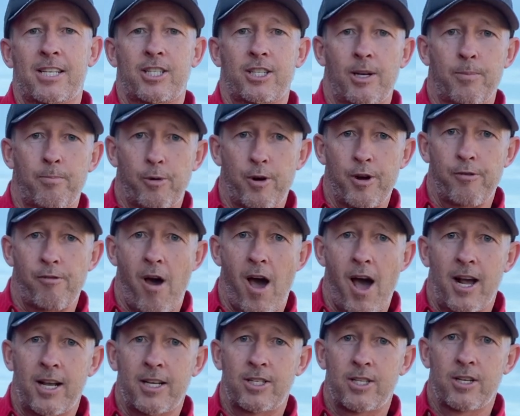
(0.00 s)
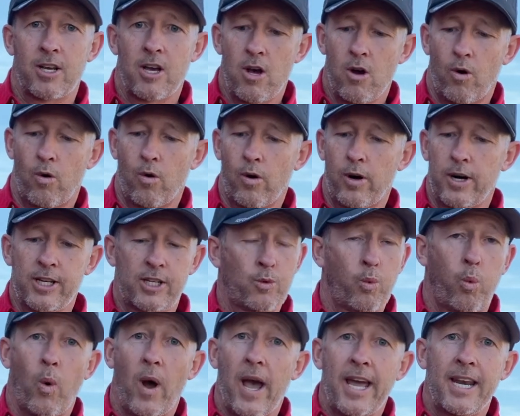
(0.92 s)
slippery rocks or is
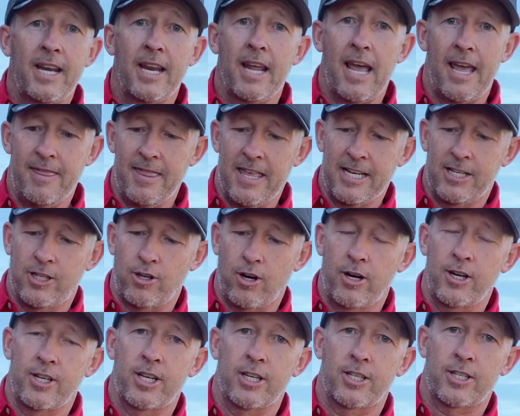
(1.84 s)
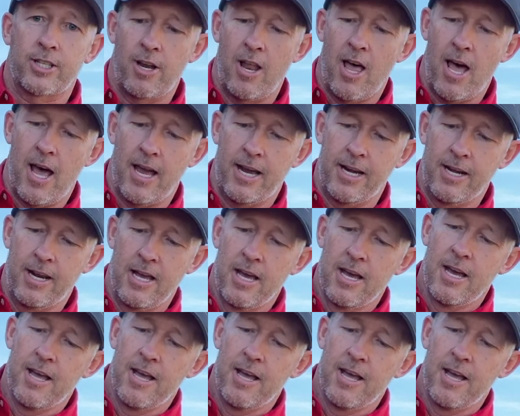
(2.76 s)
wet and they start to slide,